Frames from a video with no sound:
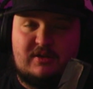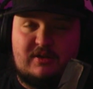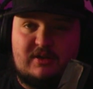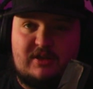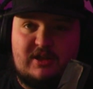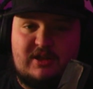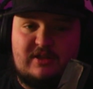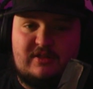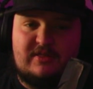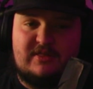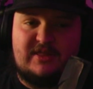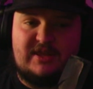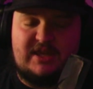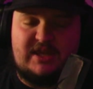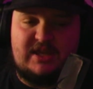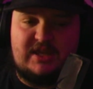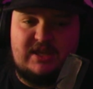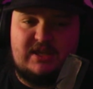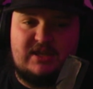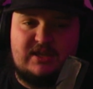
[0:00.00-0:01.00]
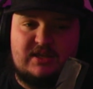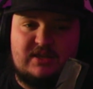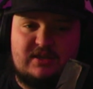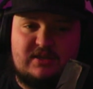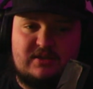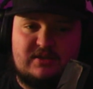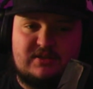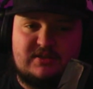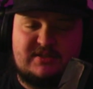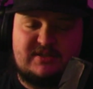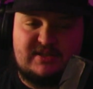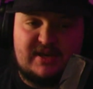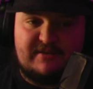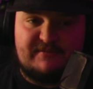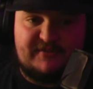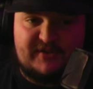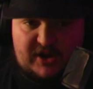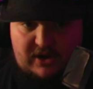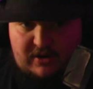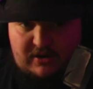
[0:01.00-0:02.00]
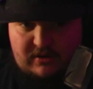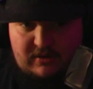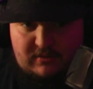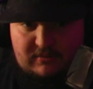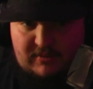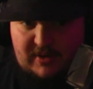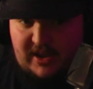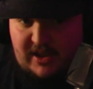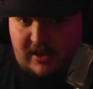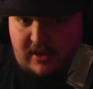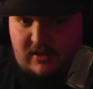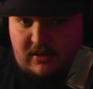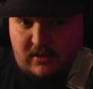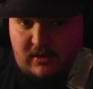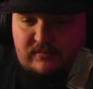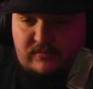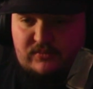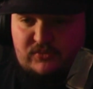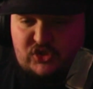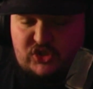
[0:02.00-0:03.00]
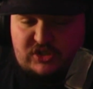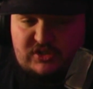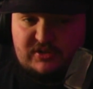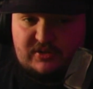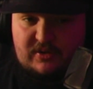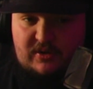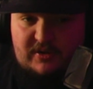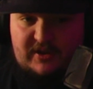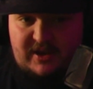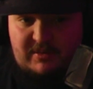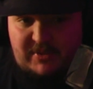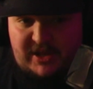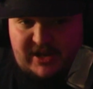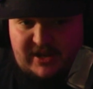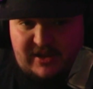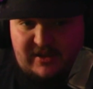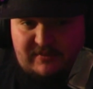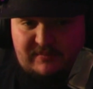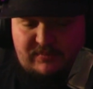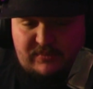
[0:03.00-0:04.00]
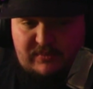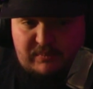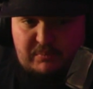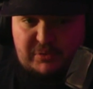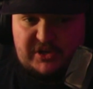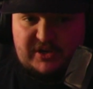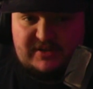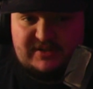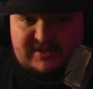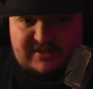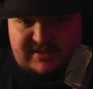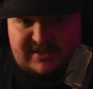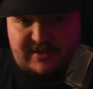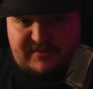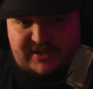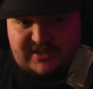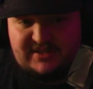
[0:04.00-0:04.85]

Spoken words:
in the state fair, right? She took all that money and put it in a savings